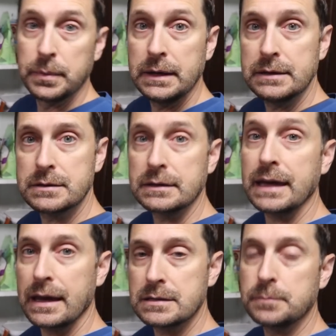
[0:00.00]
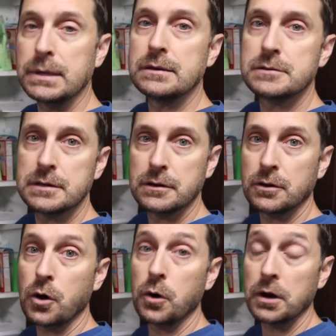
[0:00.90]
beans, the cans of beans here
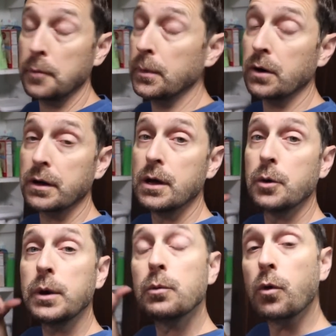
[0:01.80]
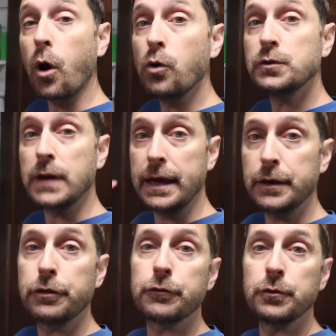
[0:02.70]
and coconut milk. We
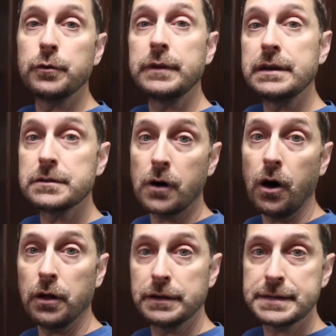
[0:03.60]
rotate through these all the